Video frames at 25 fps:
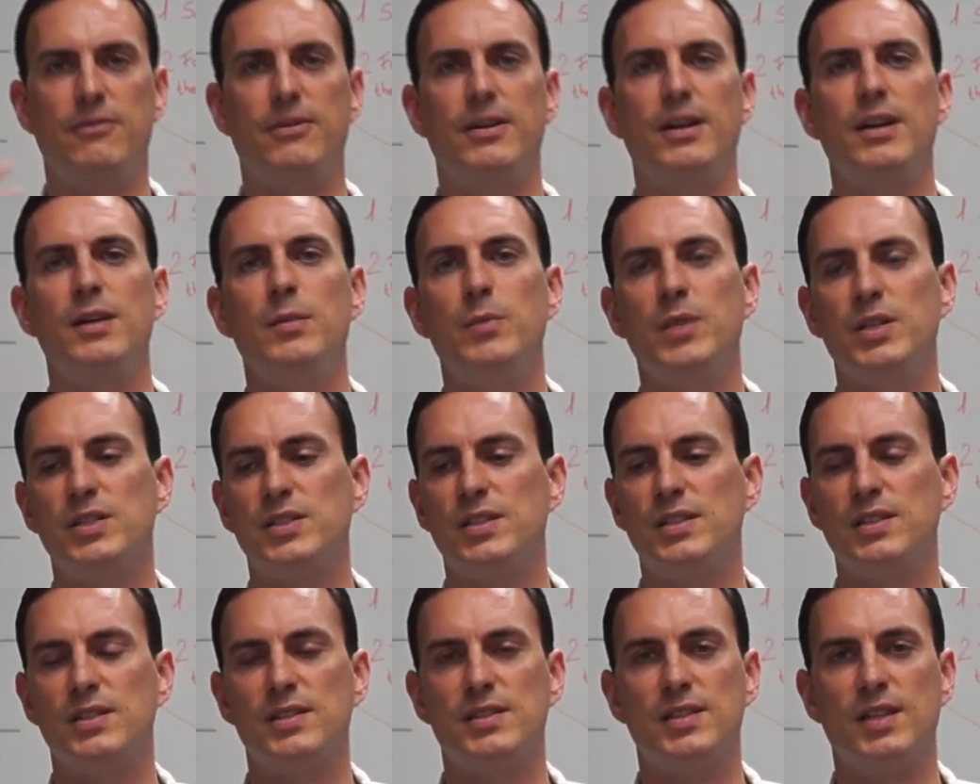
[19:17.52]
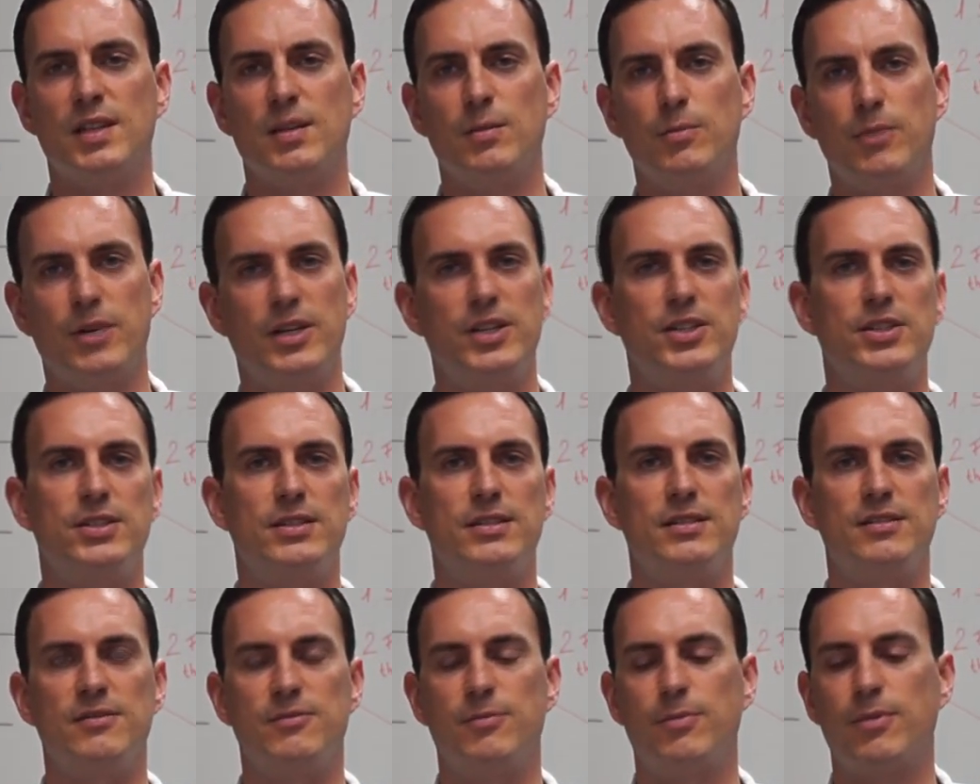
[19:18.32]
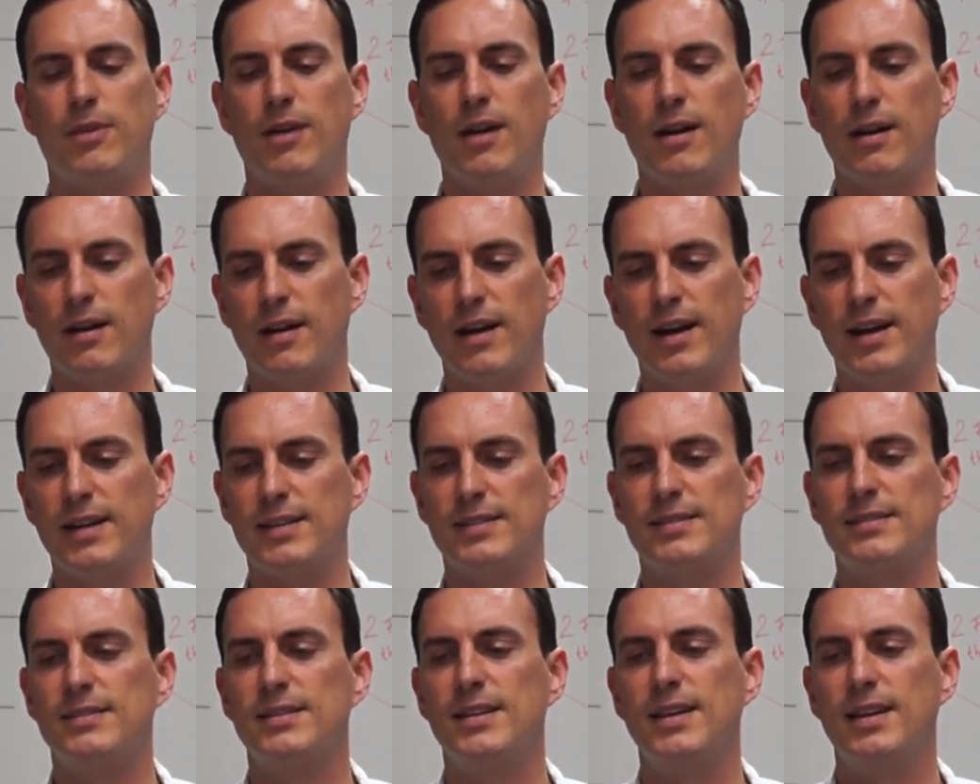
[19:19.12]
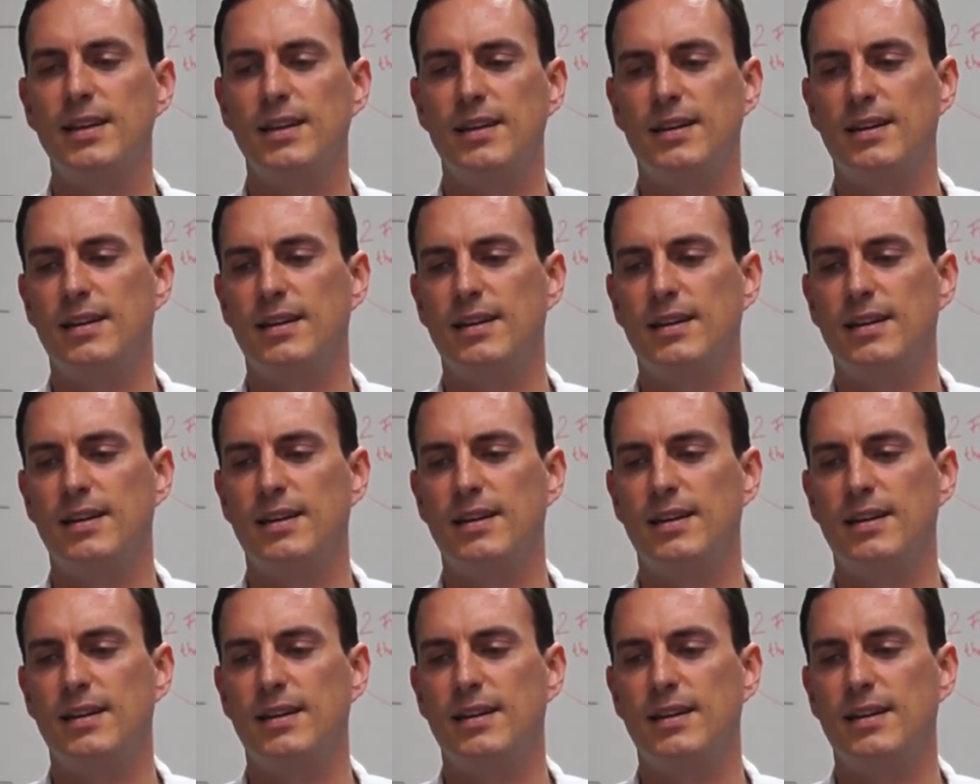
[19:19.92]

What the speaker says: very much in the celebration of progress